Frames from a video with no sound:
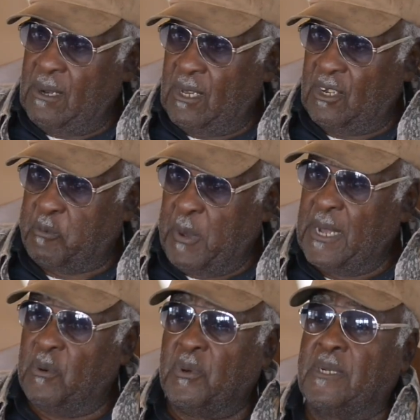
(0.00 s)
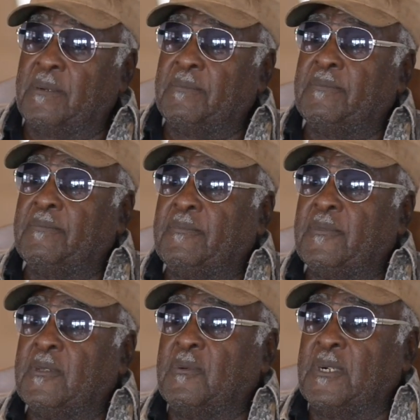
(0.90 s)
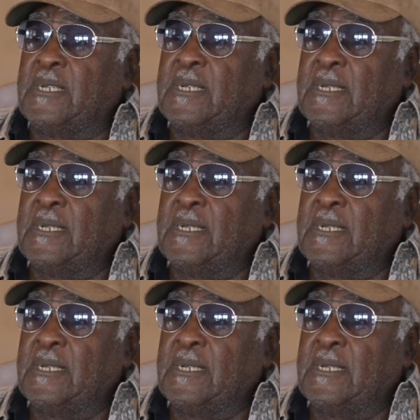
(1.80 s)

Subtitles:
and get a spinning wheel with it.